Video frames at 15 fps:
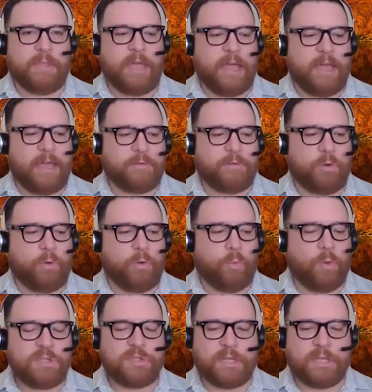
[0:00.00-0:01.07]
And
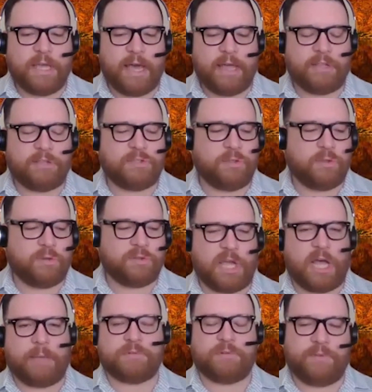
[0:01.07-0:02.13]
once you got into
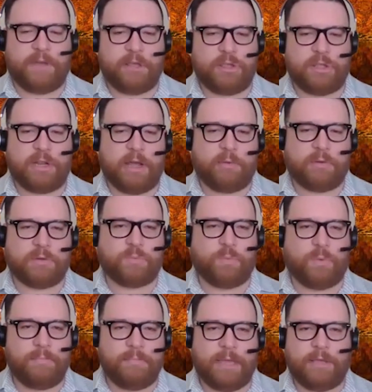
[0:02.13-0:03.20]
observation hours,
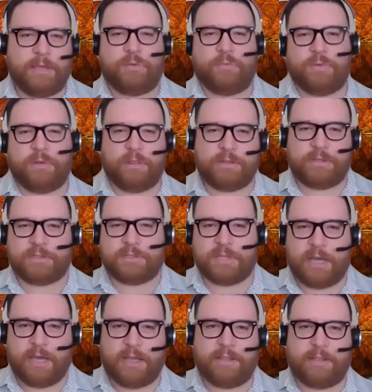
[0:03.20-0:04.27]
what made you really
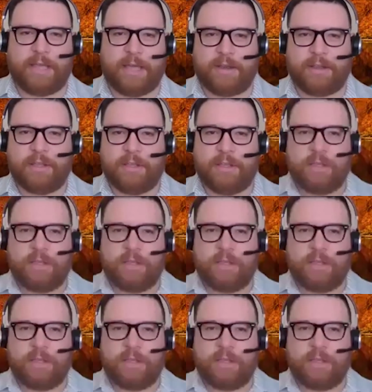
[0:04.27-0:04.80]
decide that